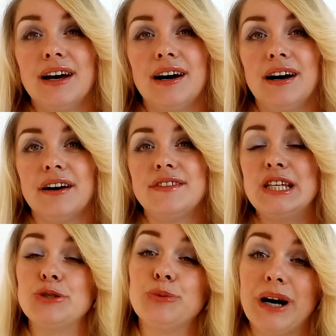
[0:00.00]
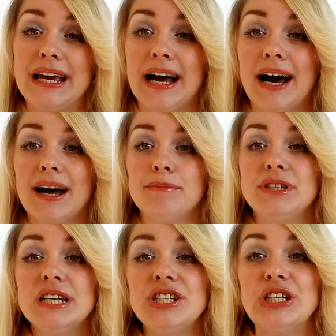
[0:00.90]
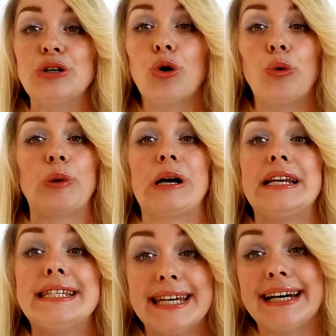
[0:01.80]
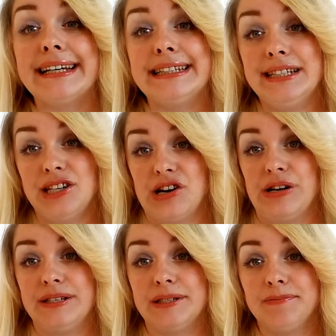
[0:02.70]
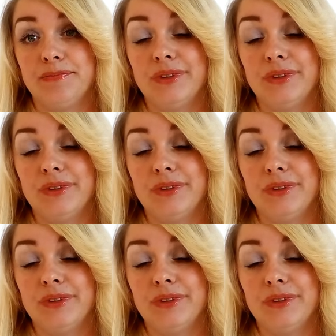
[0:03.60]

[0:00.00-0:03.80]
That is why I'm teaching over 10 years.